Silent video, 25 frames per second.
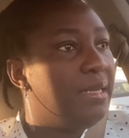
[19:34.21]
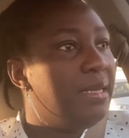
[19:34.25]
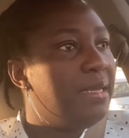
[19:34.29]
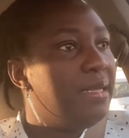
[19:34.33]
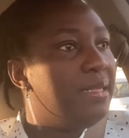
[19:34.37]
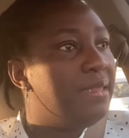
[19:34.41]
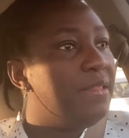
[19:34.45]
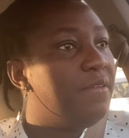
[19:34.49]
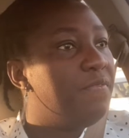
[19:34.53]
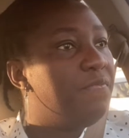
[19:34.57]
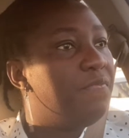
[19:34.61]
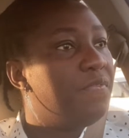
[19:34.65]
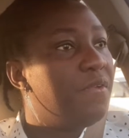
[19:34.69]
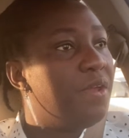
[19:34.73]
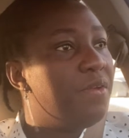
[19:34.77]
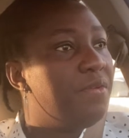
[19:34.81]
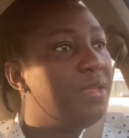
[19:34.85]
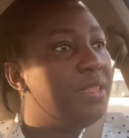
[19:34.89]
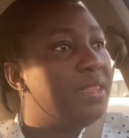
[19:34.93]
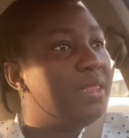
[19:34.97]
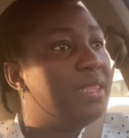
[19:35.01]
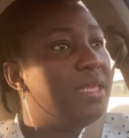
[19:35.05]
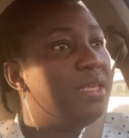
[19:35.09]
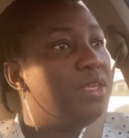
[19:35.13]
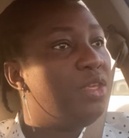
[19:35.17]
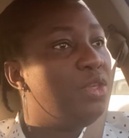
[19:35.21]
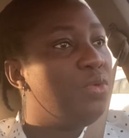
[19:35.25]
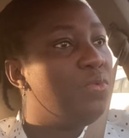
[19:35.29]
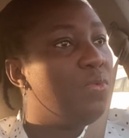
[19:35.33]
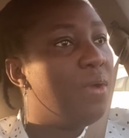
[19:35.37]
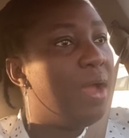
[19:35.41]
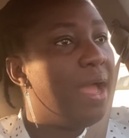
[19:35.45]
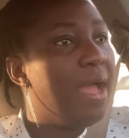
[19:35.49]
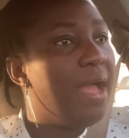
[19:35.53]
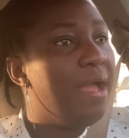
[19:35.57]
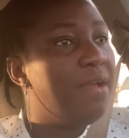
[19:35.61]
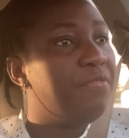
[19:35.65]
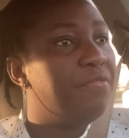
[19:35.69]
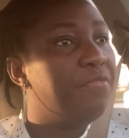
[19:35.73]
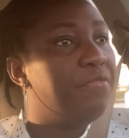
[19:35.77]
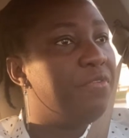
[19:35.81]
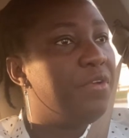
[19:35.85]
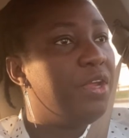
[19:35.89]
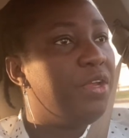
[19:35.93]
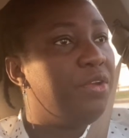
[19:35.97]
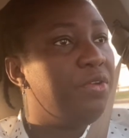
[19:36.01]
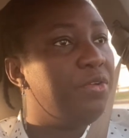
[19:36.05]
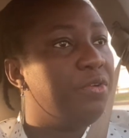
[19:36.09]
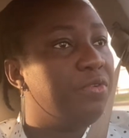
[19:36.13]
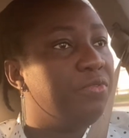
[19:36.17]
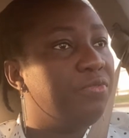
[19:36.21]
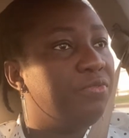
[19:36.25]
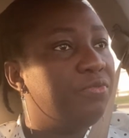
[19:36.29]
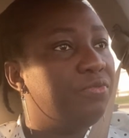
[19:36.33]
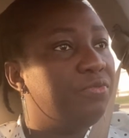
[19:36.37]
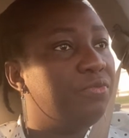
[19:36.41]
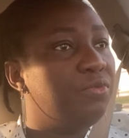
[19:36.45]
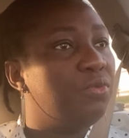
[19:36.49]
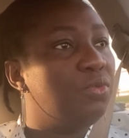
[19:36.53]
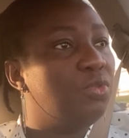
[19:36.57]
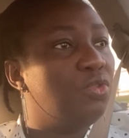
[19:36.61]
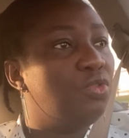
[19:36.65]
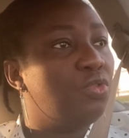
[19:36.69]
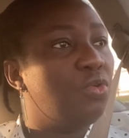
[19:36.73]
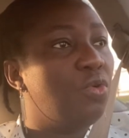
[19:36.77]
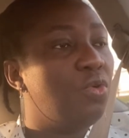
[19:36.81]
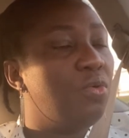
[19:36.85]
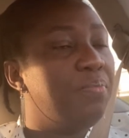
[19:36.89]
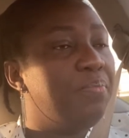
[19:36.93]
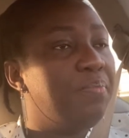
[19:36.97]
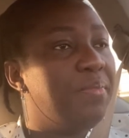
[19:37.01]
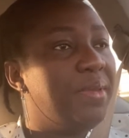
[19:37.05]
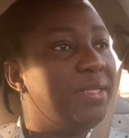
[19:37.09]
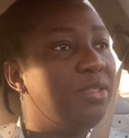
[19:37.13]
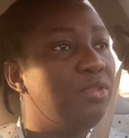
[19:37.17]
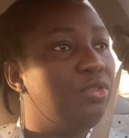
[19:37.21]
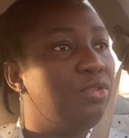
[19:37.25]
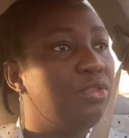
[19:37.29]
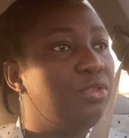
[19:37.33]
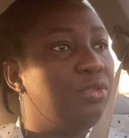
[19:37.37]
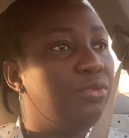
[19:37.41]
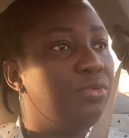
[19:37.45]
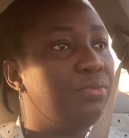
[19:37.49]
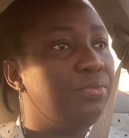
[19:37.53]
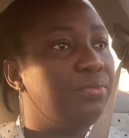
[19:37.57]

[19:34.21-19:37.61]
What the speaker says: The very thing you are afraid of will torment you.